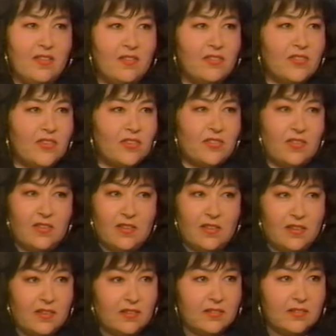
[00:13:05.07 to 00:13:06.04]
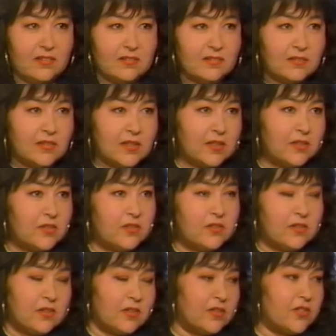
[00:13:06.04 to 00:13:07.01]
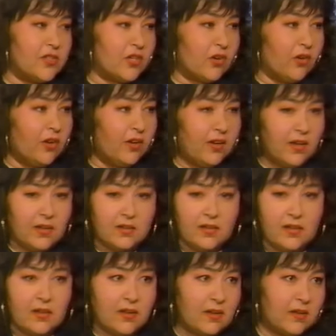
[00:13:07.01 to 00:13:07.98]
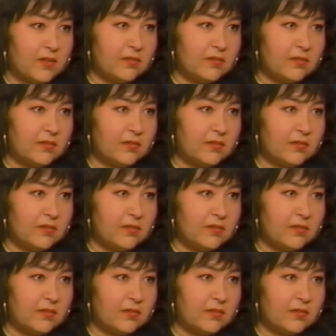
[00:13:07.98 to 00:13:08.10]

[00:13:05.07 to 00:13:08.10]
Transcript: just the, the, the joy and the